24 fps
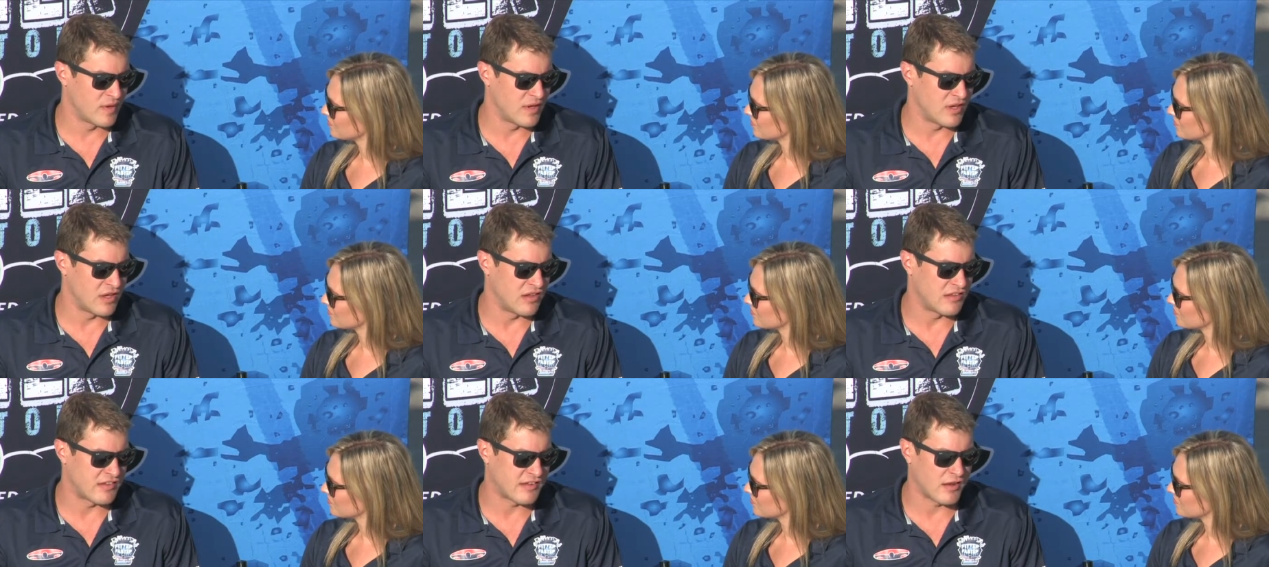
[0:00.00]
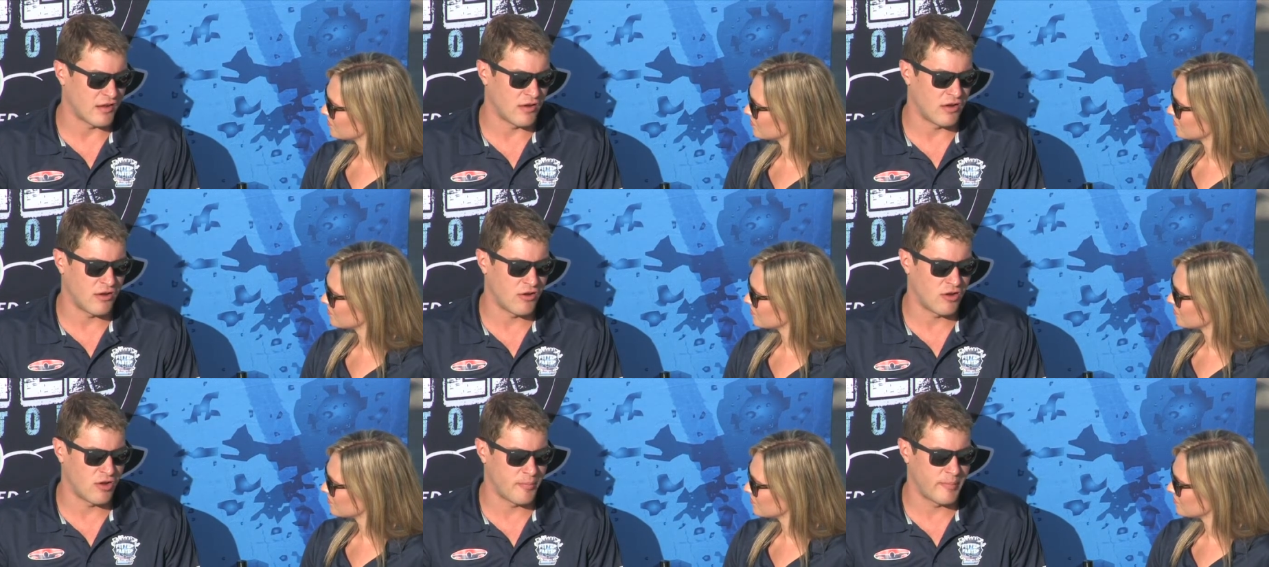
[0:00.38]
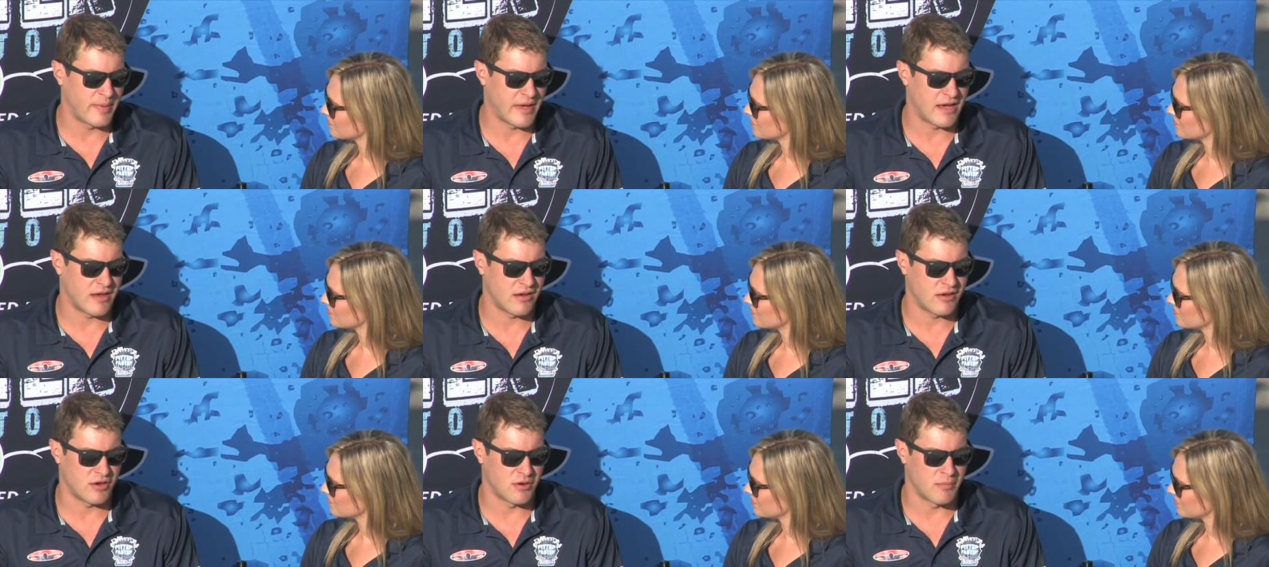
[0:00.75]
Speaker 1: it's all
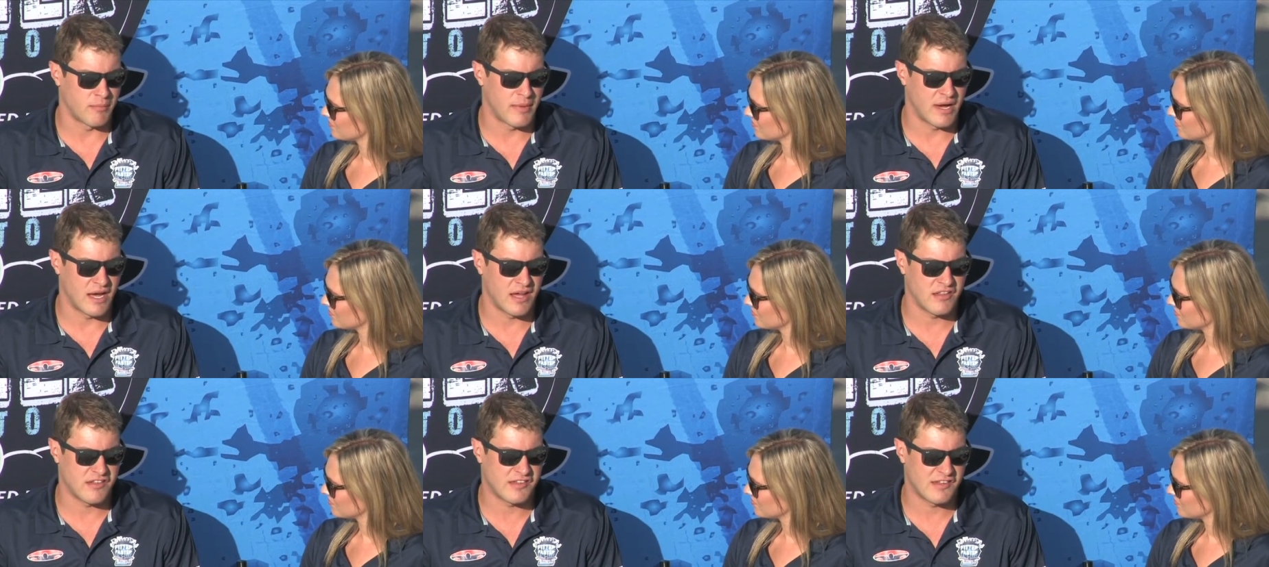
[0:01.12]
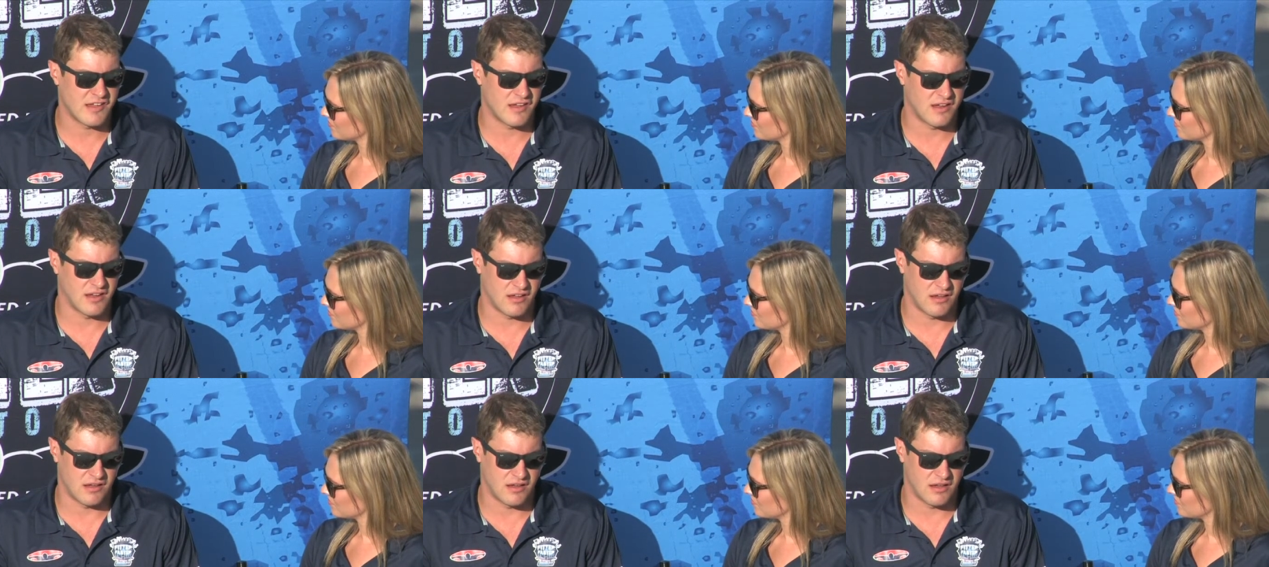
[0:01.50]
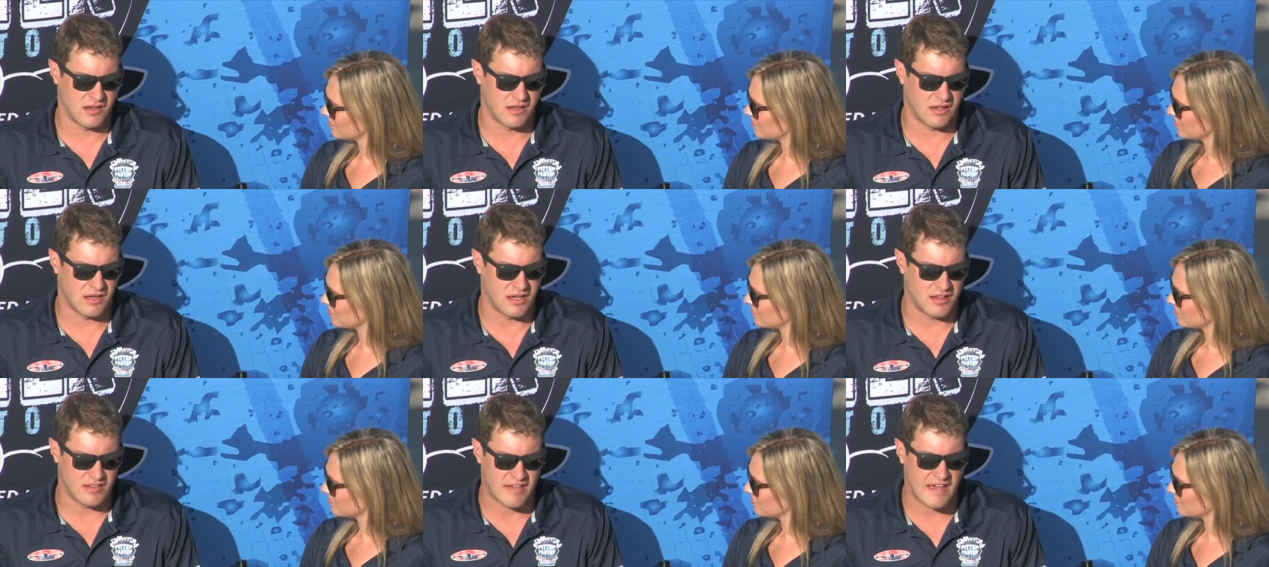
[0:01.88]
about your mindset and,
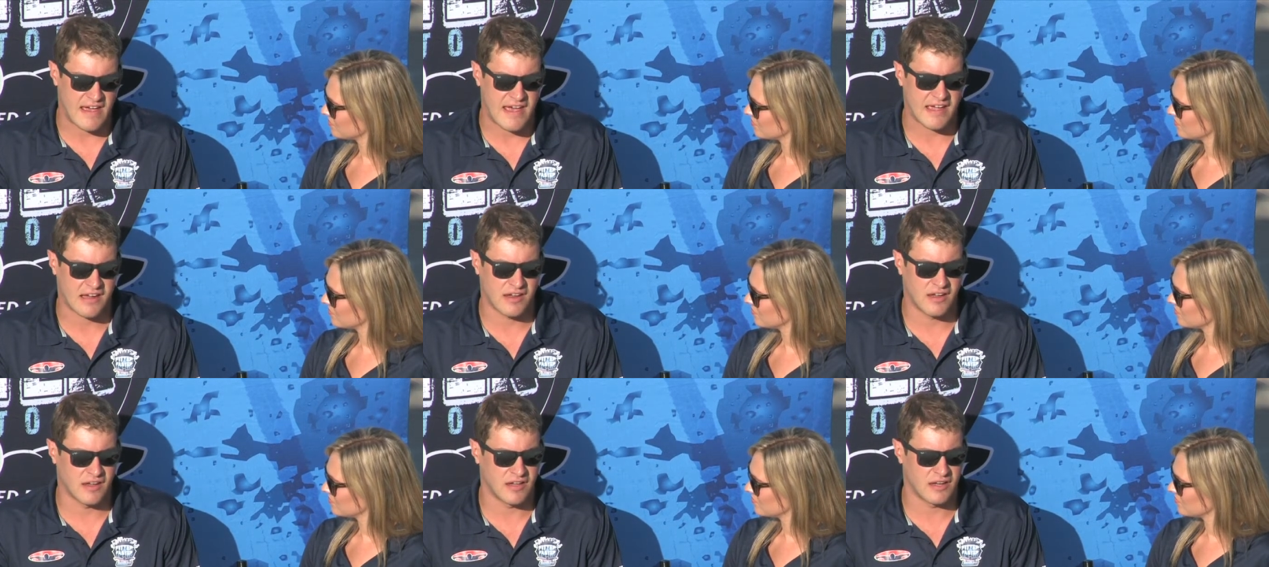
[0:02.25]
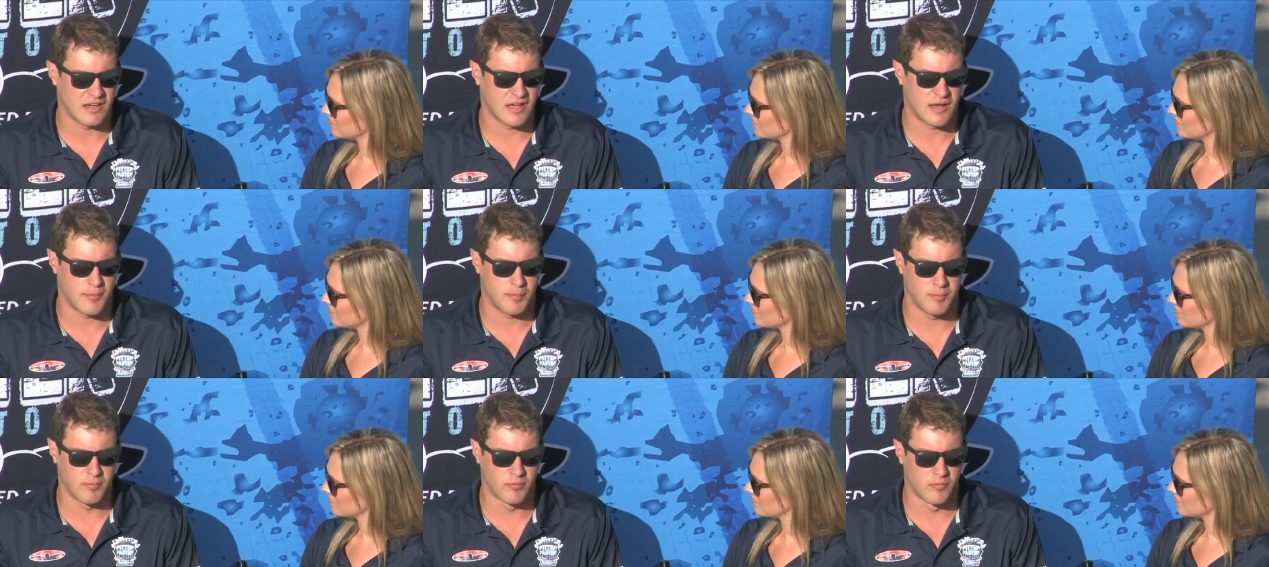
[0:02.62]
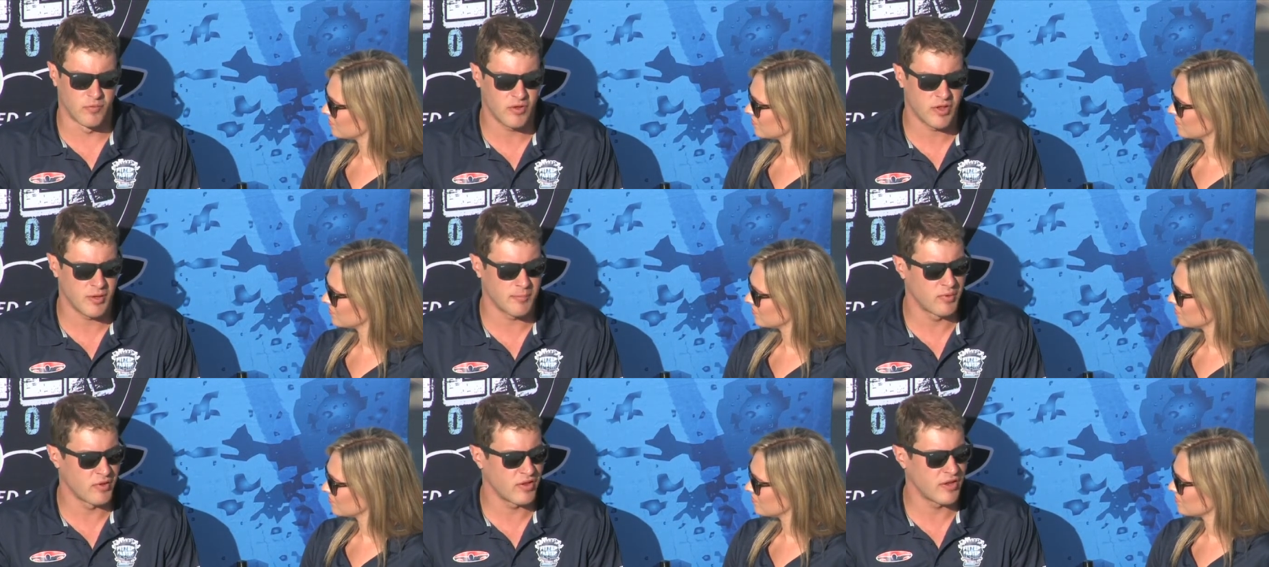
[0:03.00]
and, attacking. And I
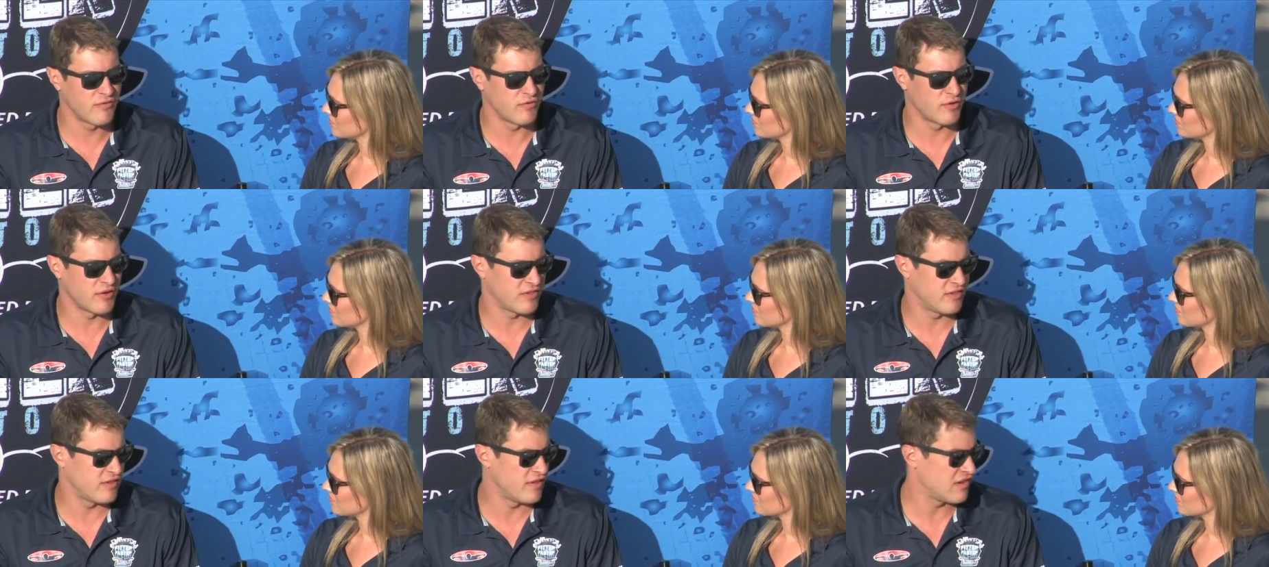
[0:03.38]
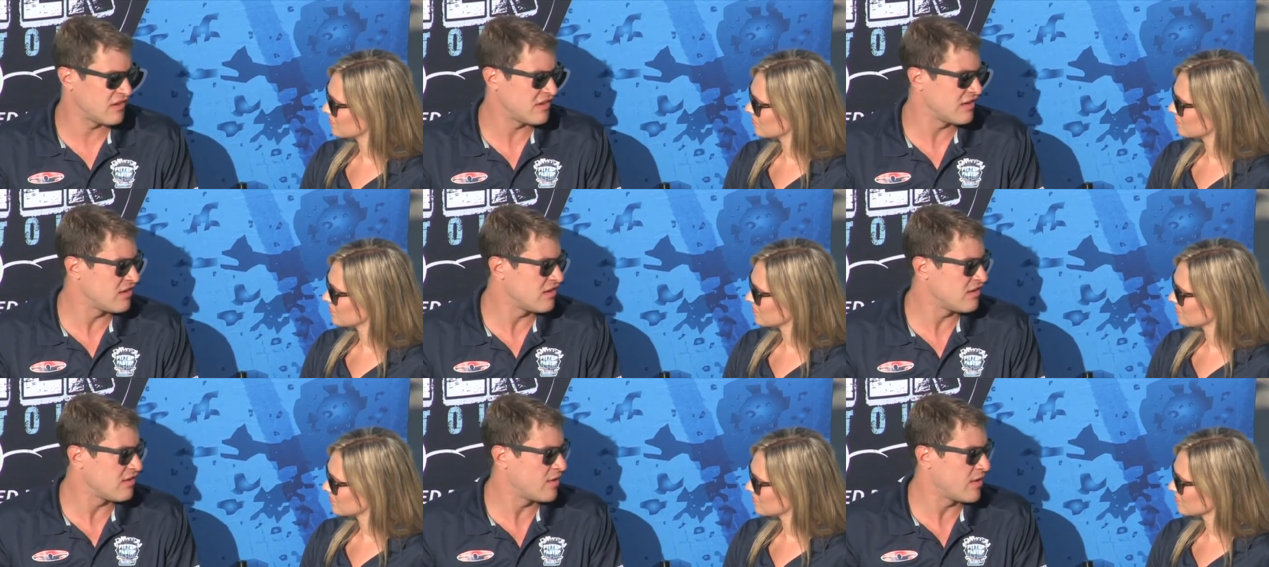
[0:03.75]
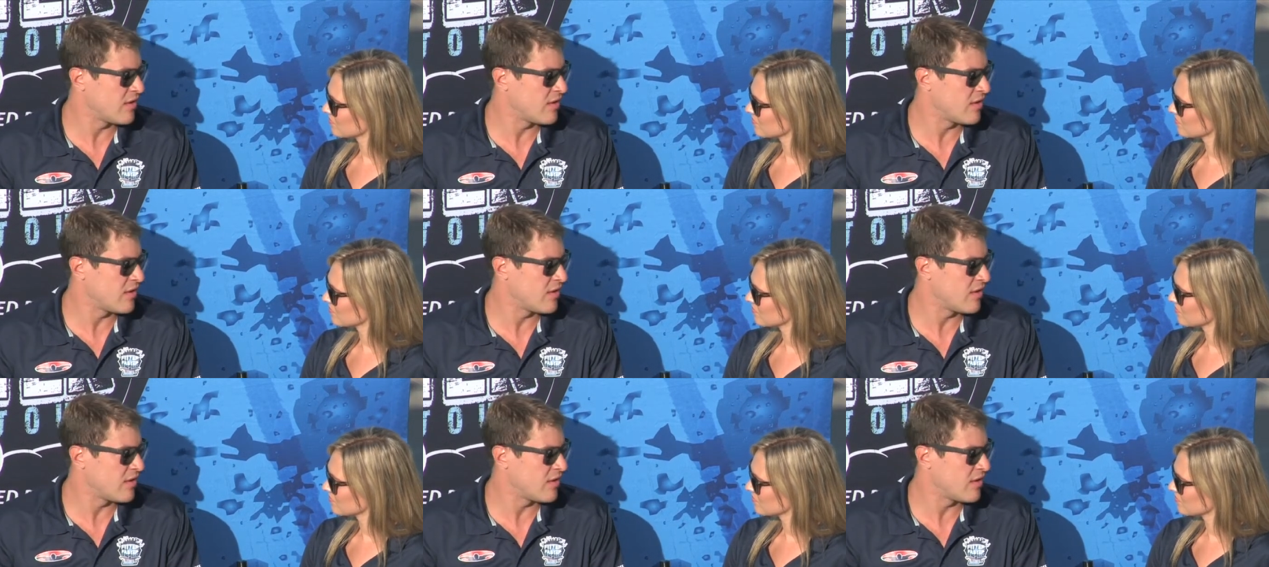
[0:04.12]
really believe with distance,